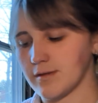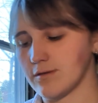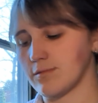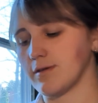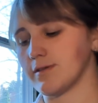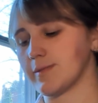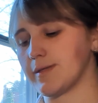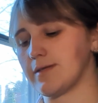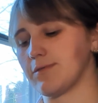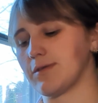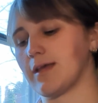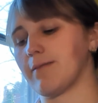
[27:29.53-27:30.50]
Well,
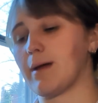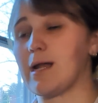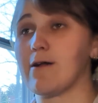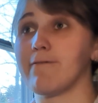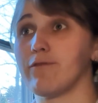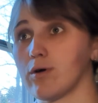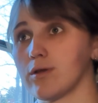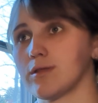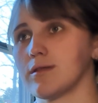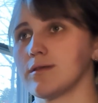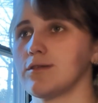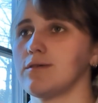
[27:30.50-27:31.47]
specifically a minor fourth
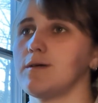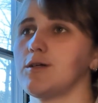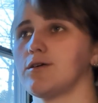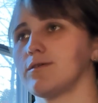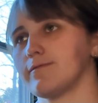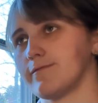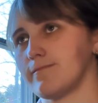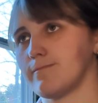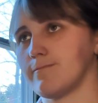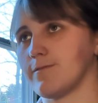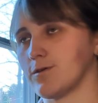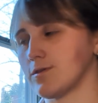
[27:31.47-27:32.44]
to major
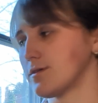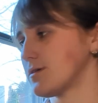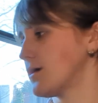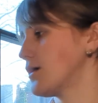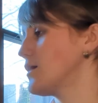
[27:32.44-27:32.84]
first.